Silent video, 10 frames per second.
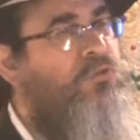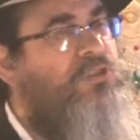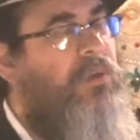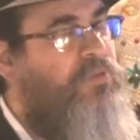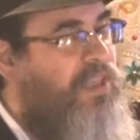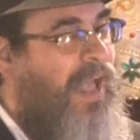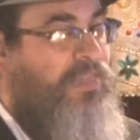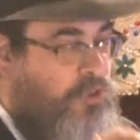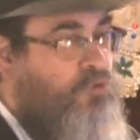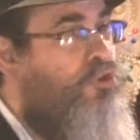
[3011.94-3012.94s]
something,
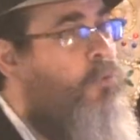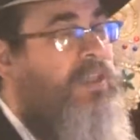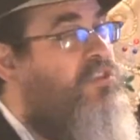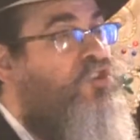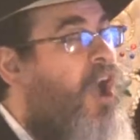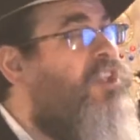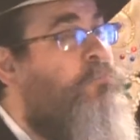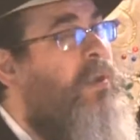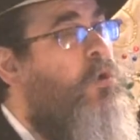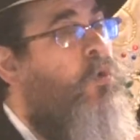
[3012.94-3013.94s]
and you do it just
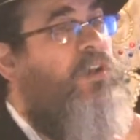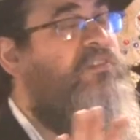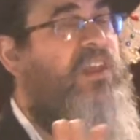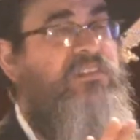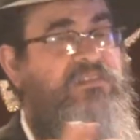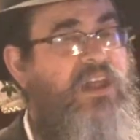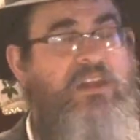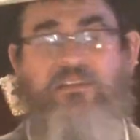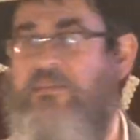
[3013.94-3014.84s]
because they said.